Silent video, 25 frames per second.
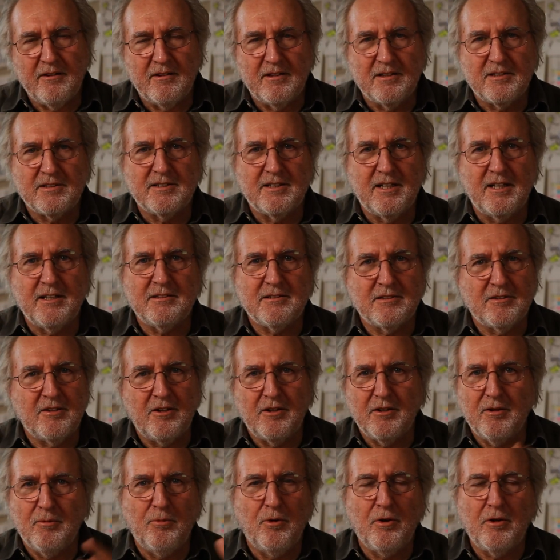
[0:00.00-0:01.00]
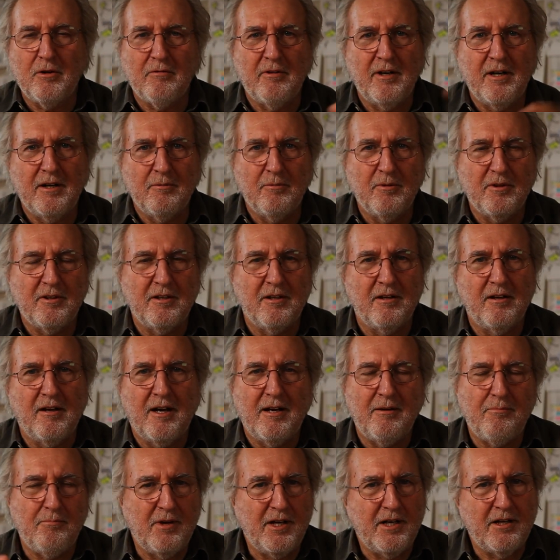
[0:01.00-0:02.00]
the set, so you can walk around with your
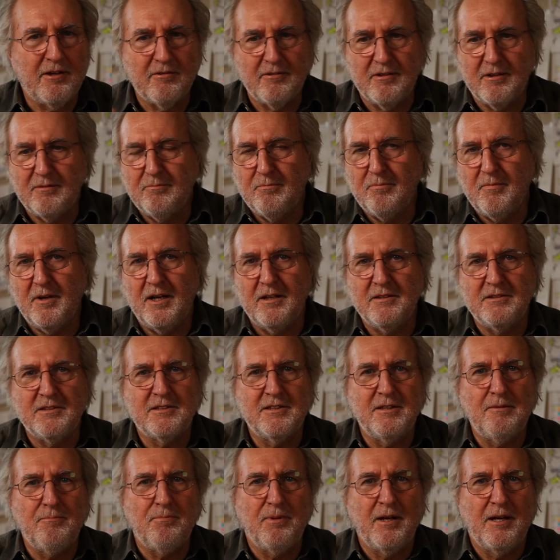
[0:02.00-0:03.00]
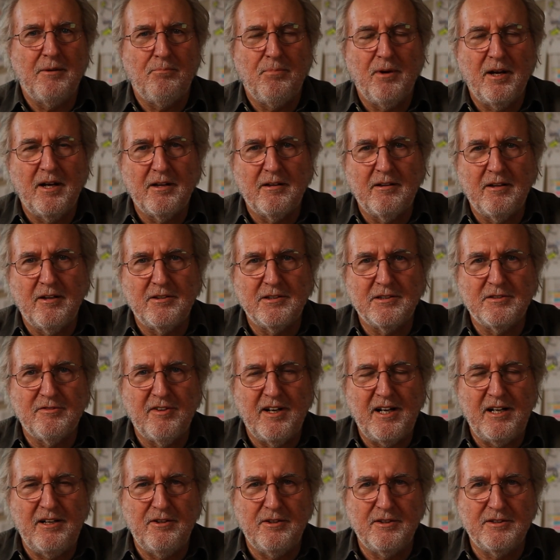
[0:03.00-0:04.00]
light meter and simply plug those
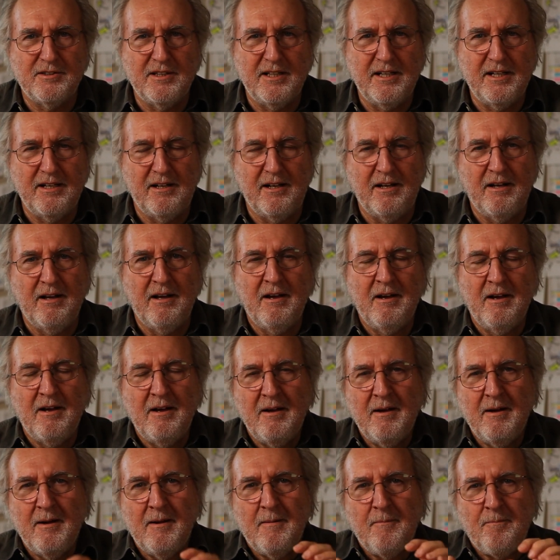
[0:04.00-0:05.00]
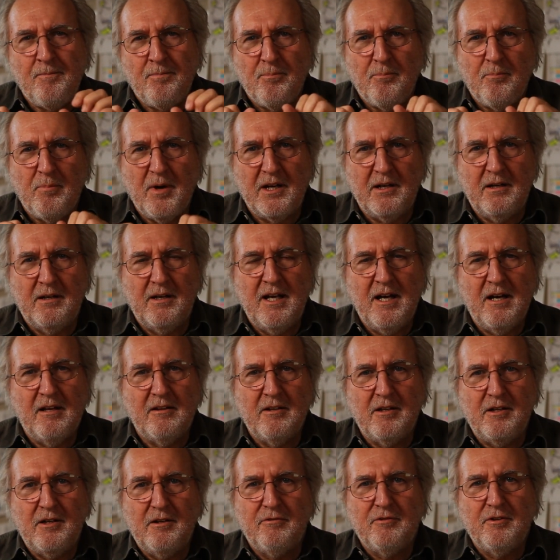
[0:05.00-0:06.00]
values in. But now
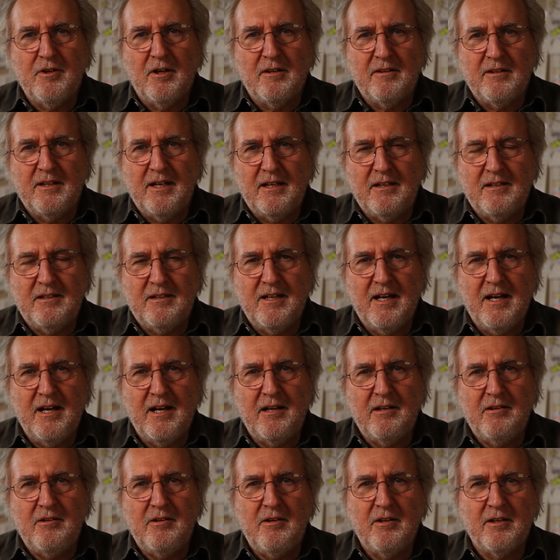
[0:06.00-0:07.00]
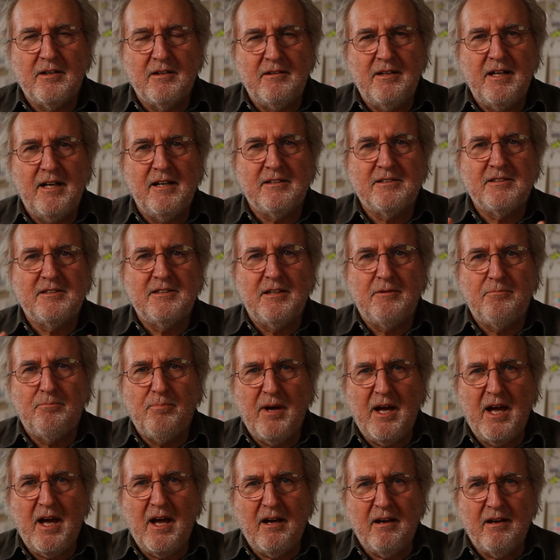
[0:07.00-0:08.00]
that you've got that done, you can now sit
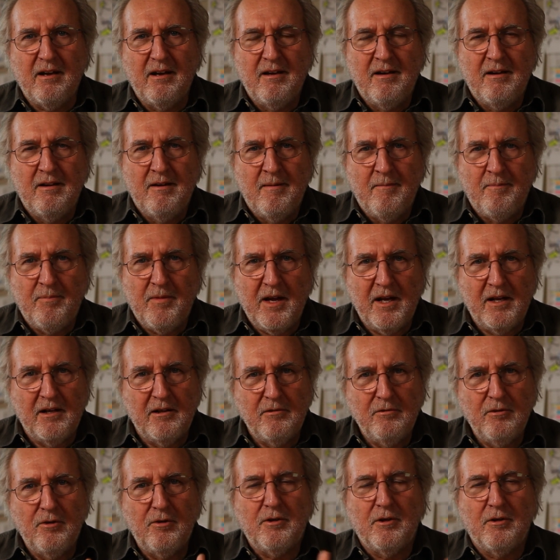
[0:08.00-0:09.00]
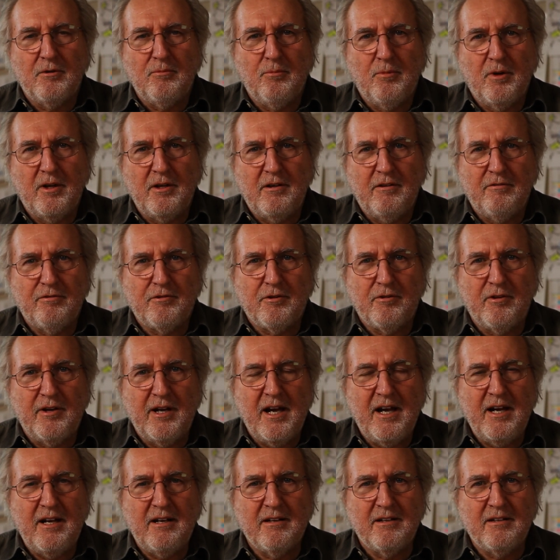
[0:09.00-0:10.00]
back and look at what you've
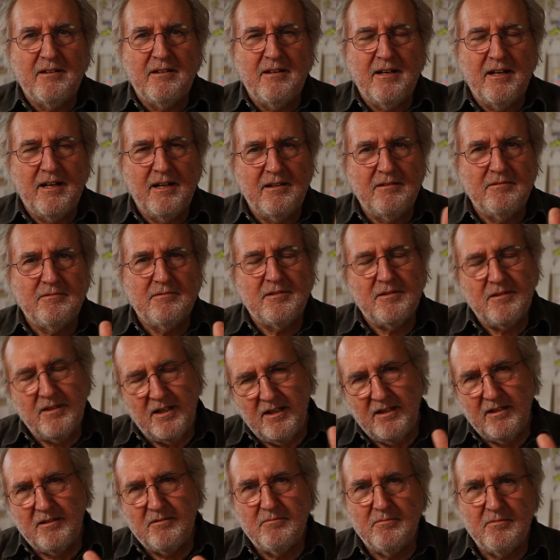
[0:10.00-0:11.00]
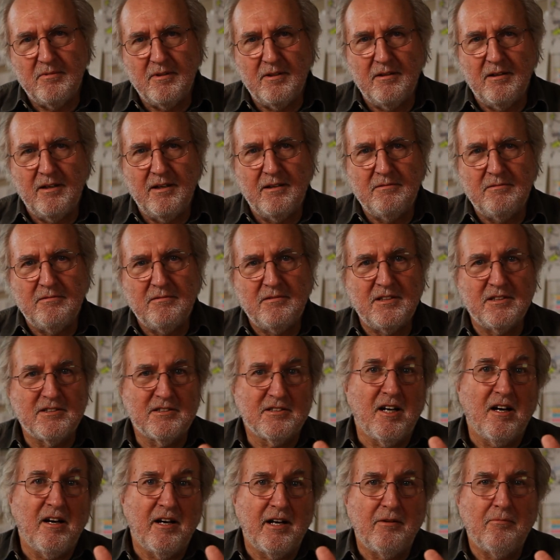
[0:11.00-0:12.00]
created and
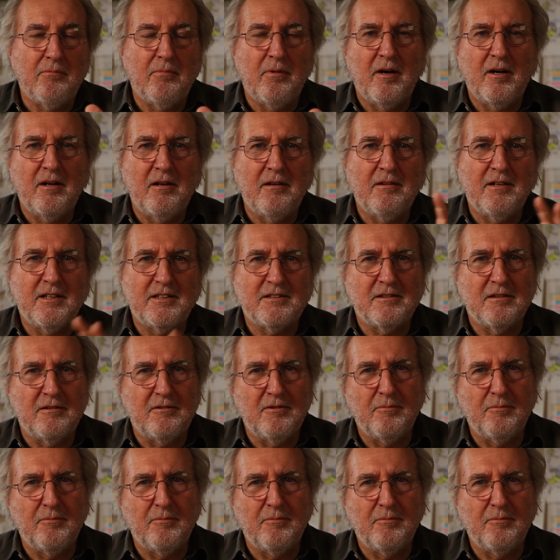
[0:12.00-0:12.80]
decide, well, it's a little